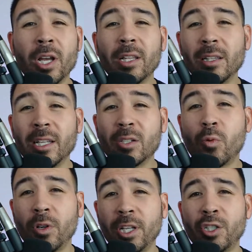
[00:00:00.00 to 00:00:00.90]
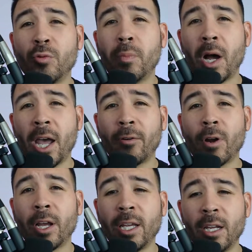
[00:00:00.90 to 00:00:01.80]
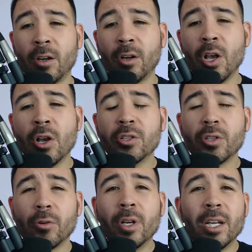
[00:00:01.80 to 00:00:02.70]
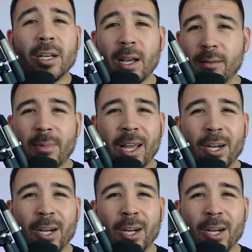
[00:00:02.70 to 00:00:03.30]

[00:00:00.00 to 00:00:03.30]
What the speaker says: than this one that you're buying right here. So I